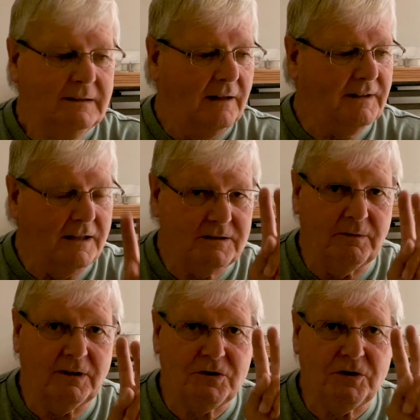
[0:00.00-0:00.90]
Okay, so
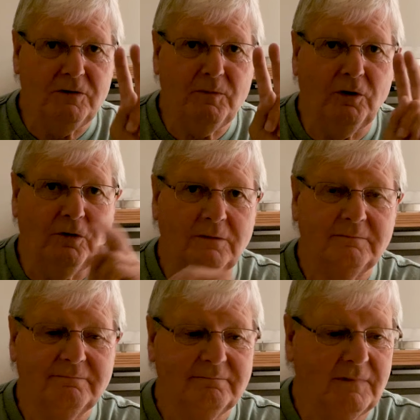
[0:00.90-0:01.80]
we've got two more
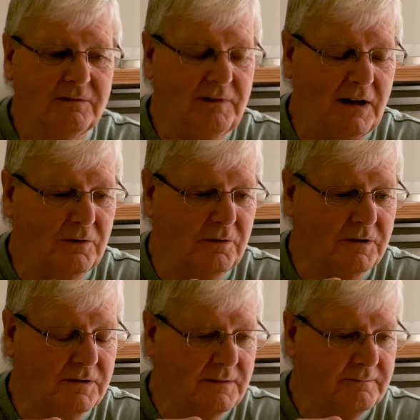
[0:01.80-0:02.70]

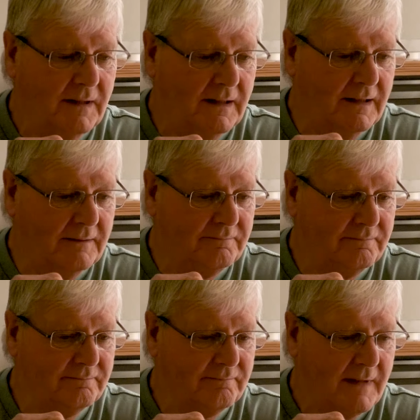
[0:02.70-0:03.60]
records, and